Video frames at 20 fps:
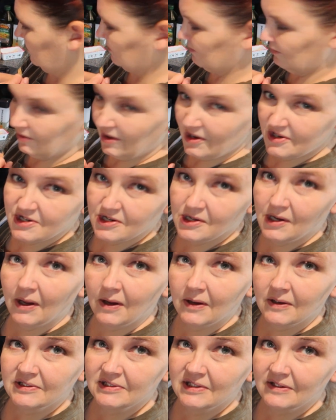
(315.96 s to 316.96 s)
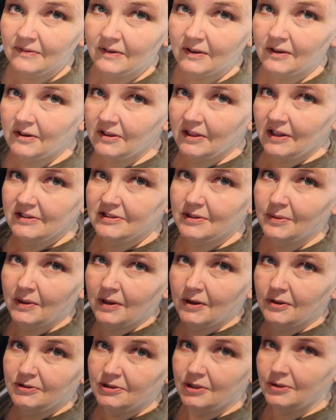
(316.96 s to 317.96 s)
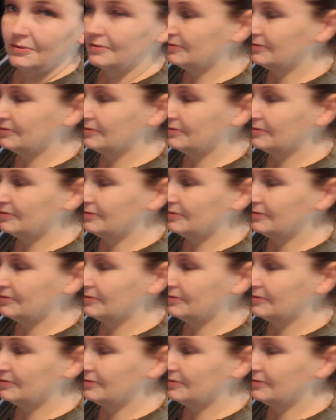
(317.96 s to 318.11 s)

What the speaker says: I'm rushing it because I have other things I want to go do.